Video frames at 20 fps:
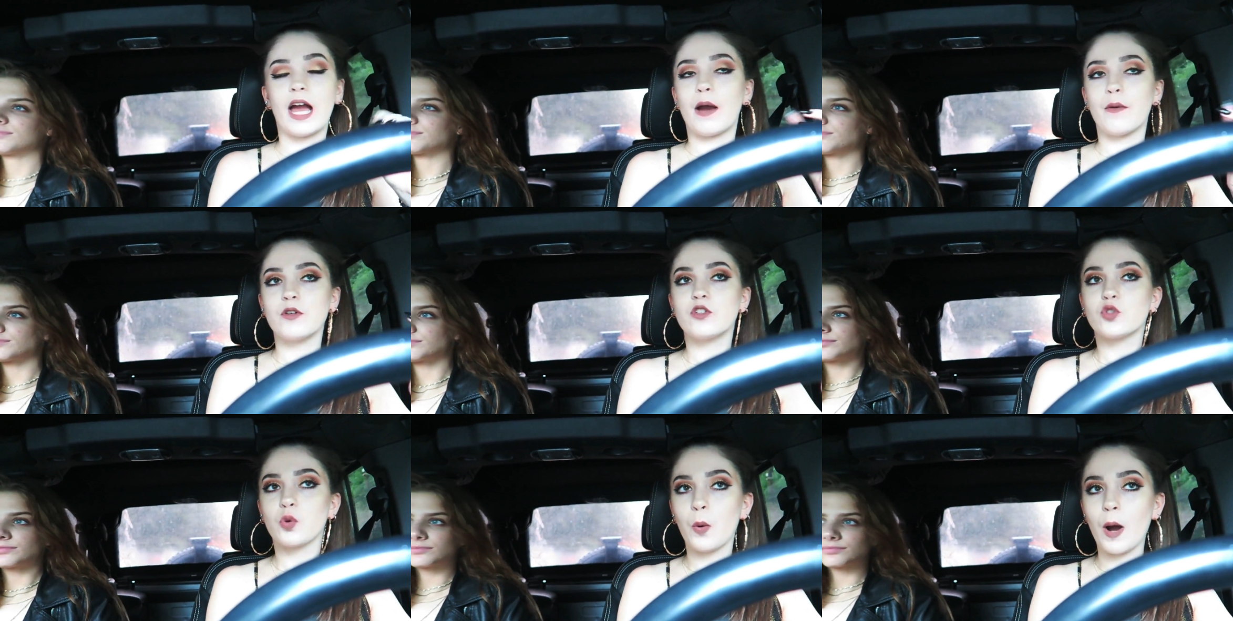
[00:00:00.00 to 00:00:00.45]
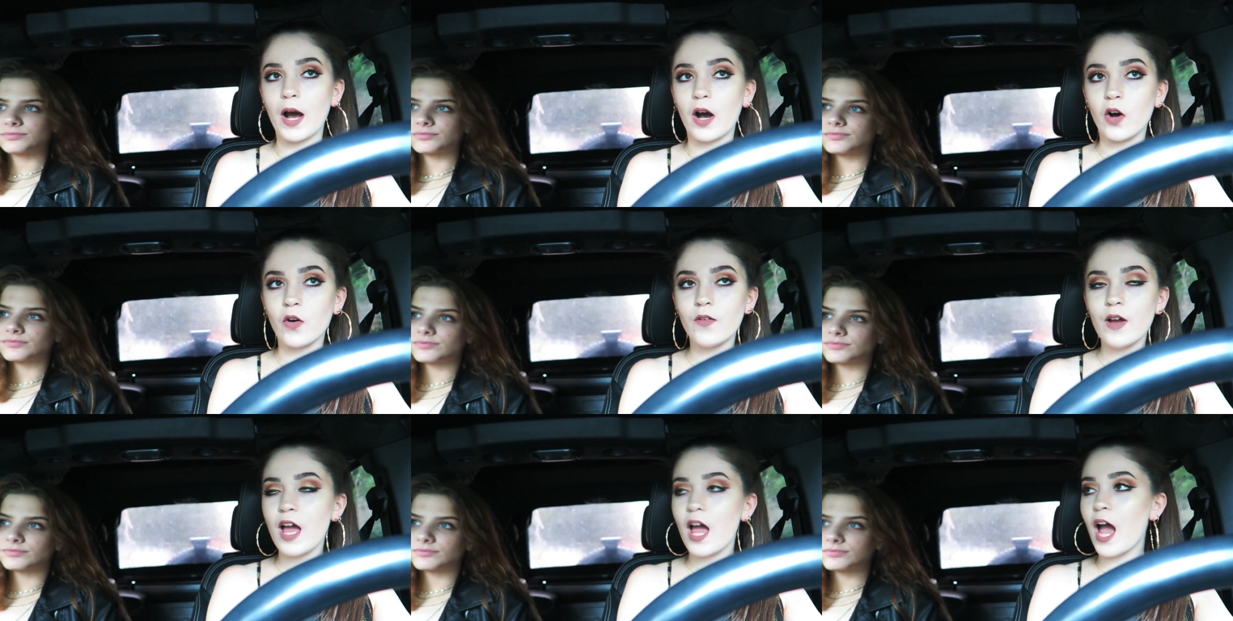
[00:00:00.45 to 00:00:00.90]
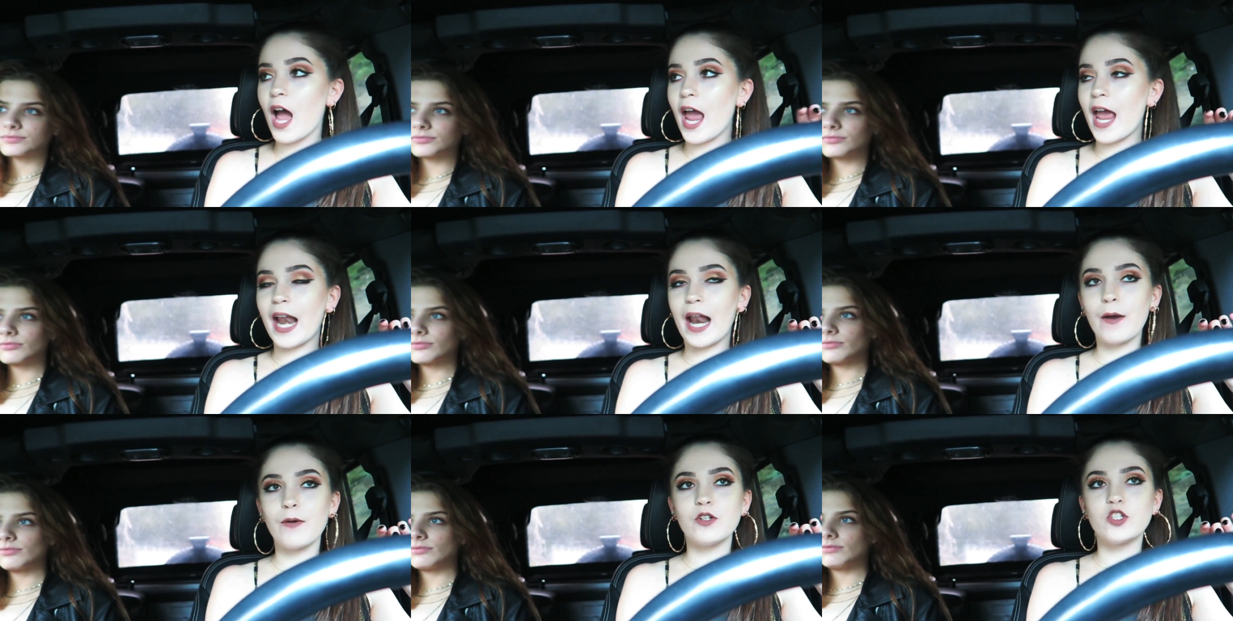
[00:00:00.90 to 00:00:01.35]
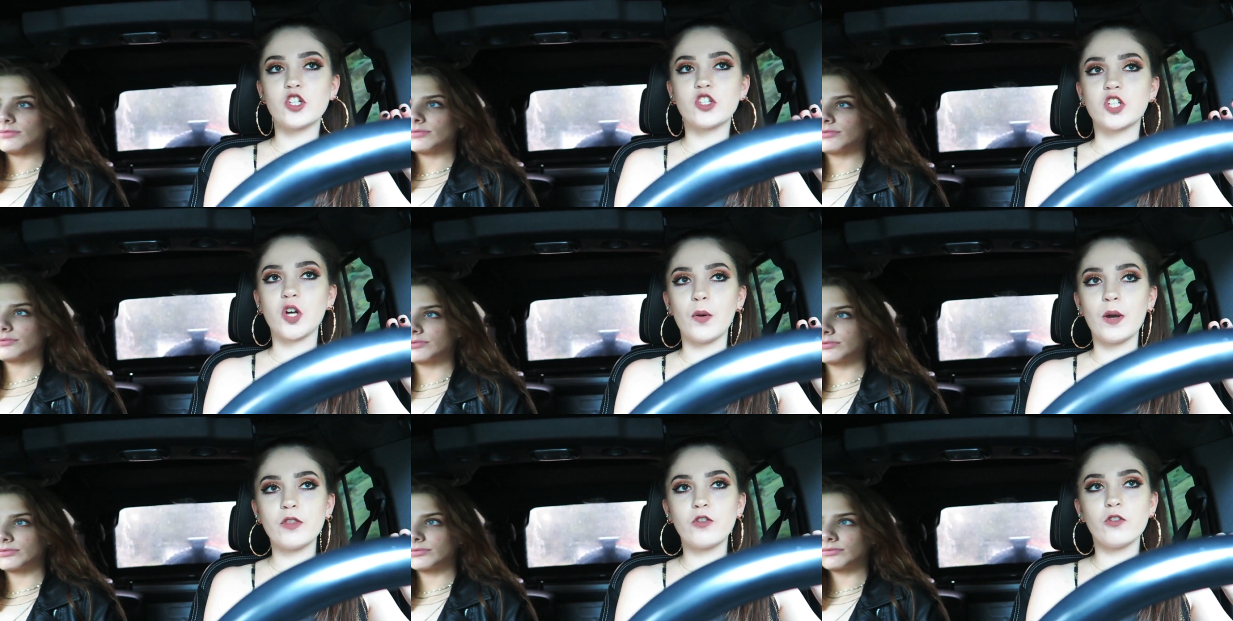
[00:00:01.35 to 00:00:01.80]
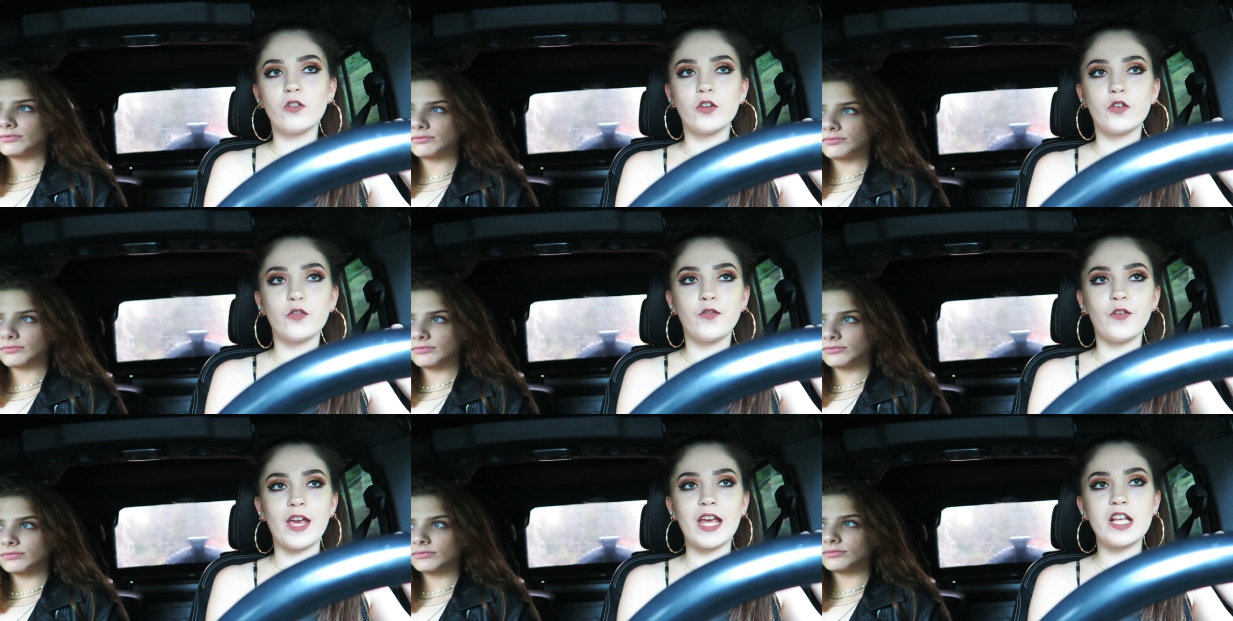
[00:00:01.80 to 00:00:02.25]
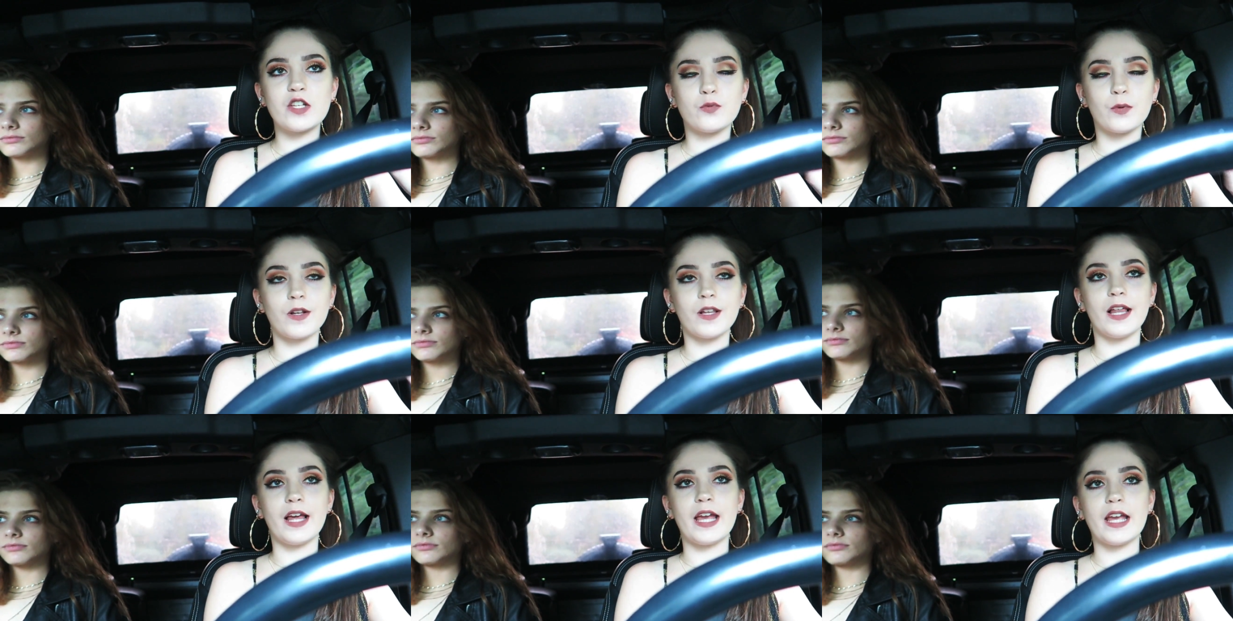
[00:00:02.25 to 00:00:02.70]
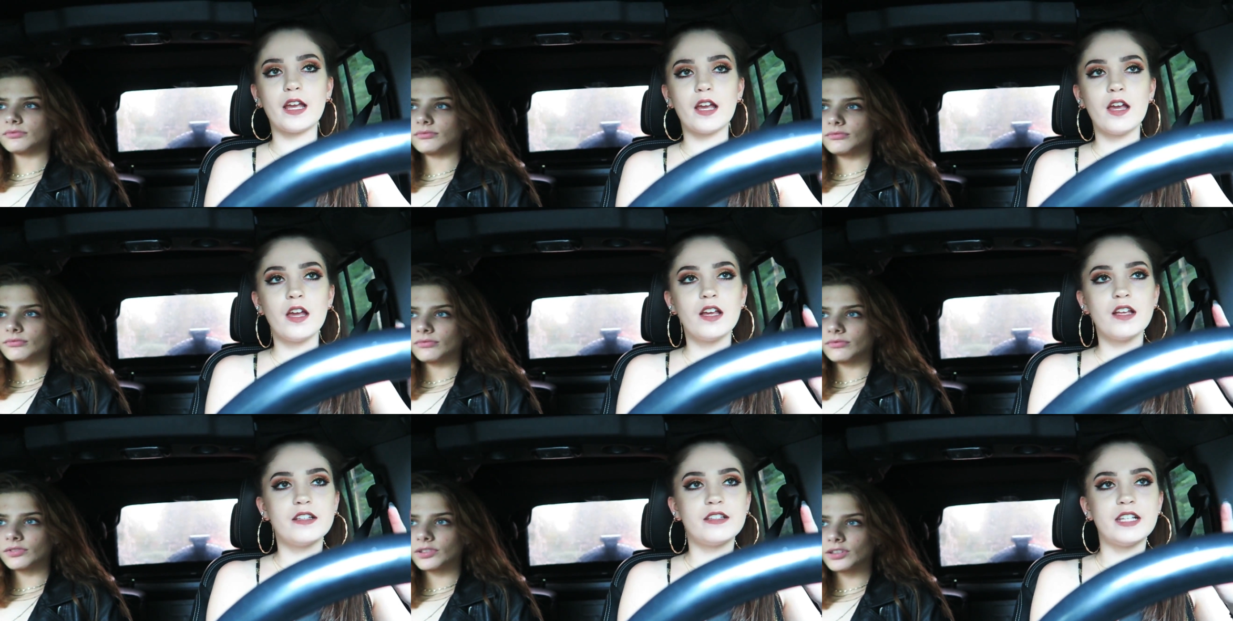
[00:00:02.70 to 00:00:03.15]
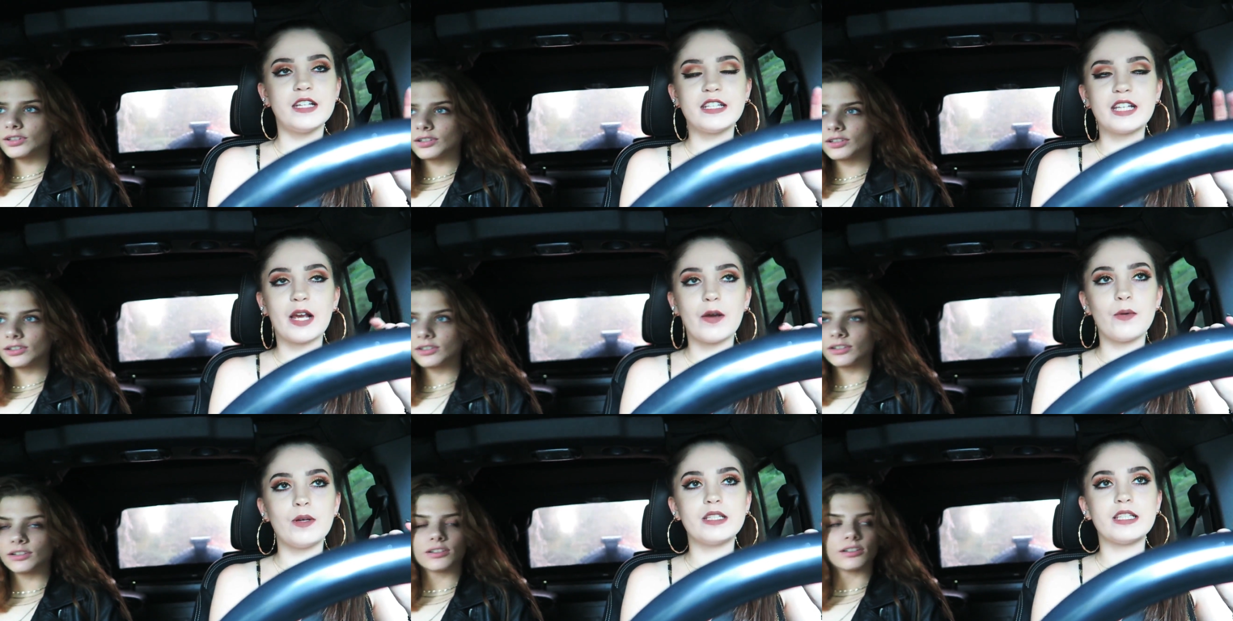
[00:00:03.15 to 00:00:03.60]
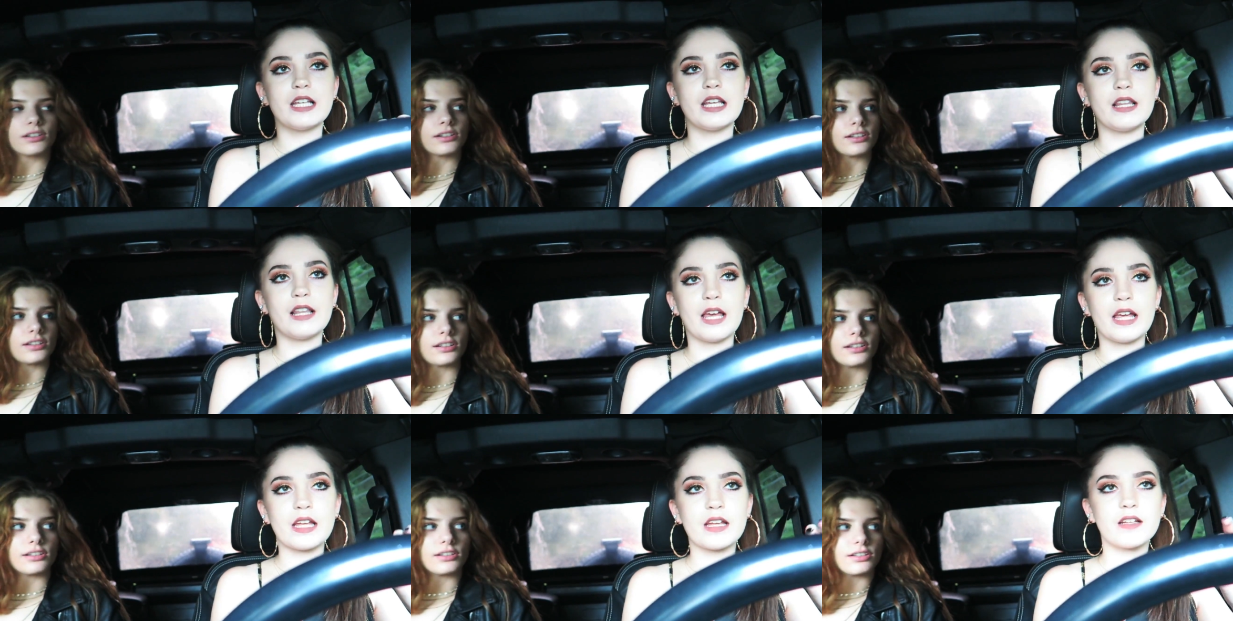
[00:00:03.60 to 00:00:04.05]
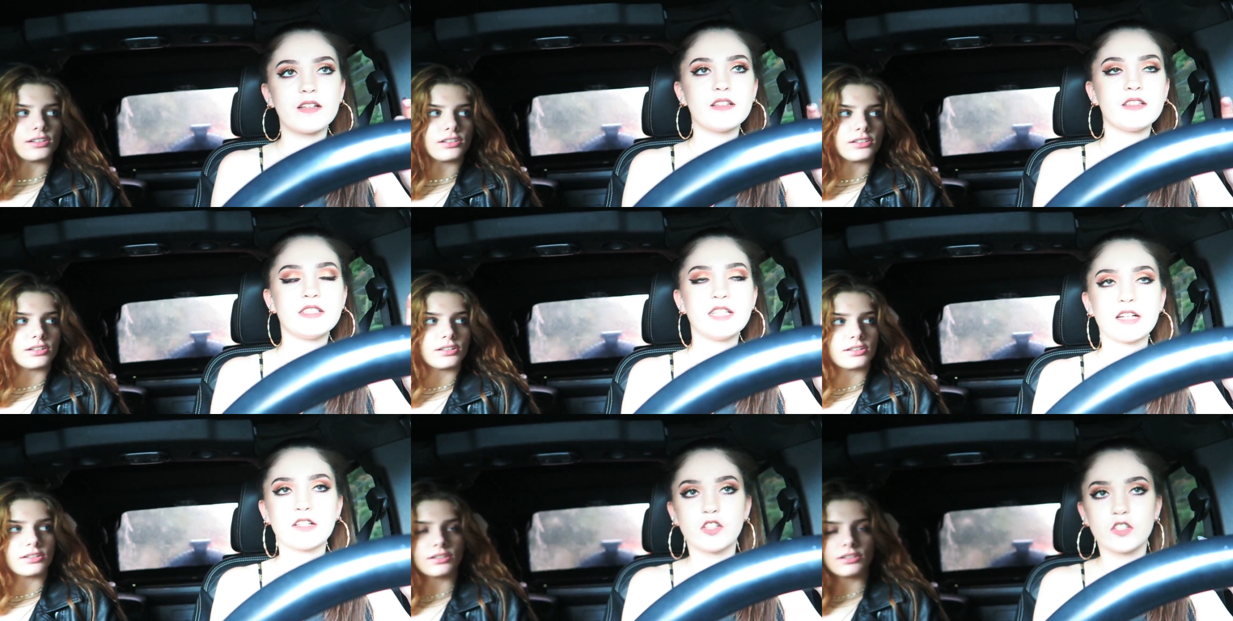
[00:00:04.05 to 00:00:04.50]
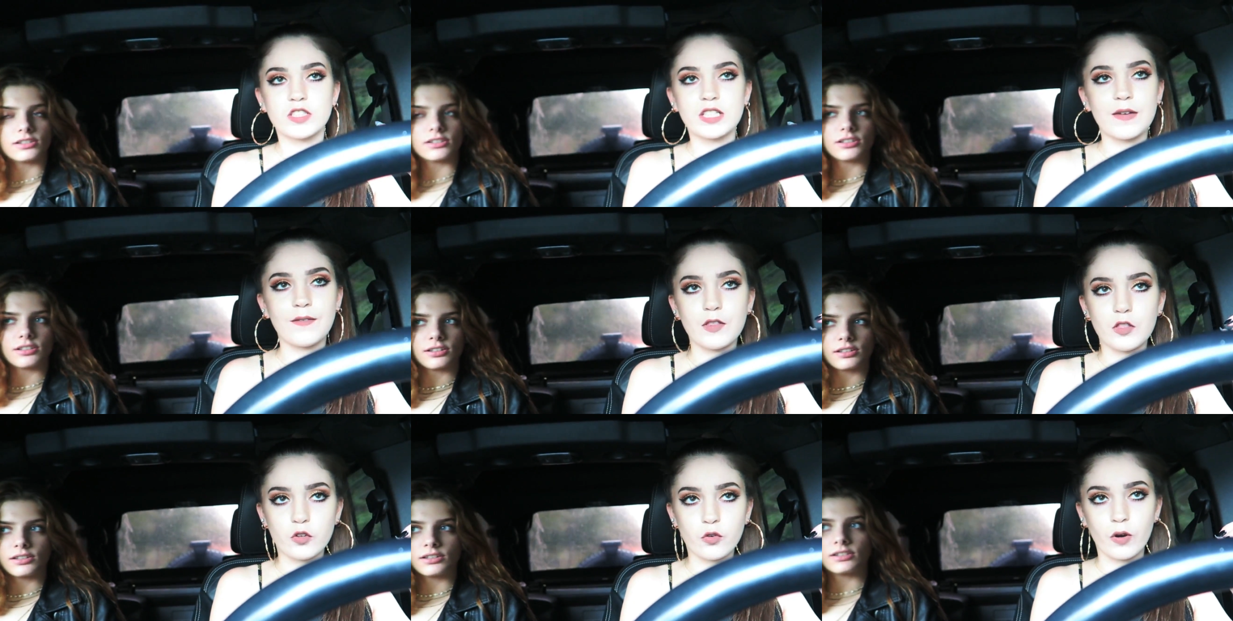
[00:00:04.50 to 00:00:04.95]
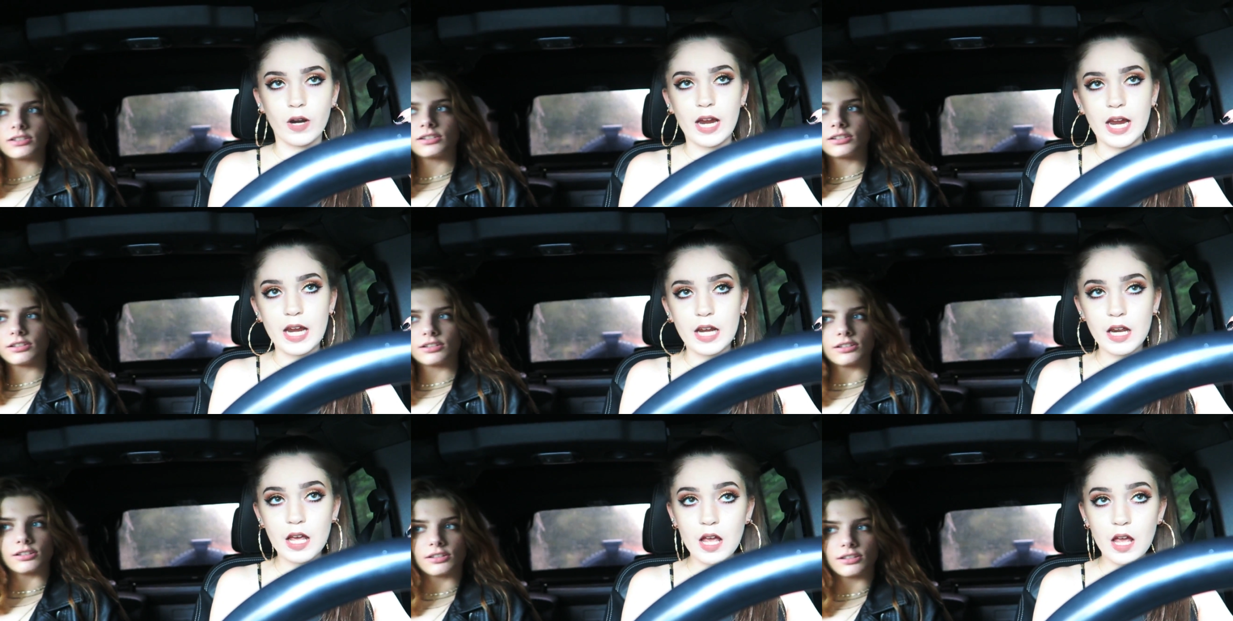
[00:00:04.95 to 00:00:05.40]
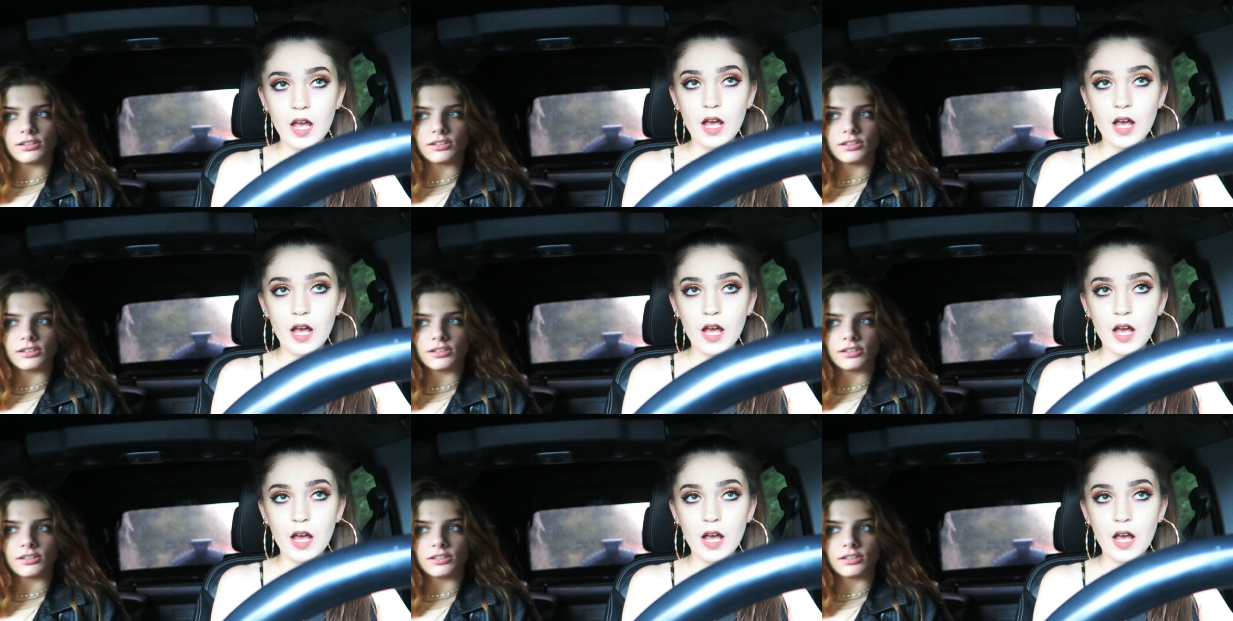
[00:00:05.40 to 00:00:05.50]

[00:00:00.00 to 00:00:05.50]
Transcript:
Speaker 1: yeah, I was twelve and I was just going through this phase where like since I was in like sixth or seventh grade,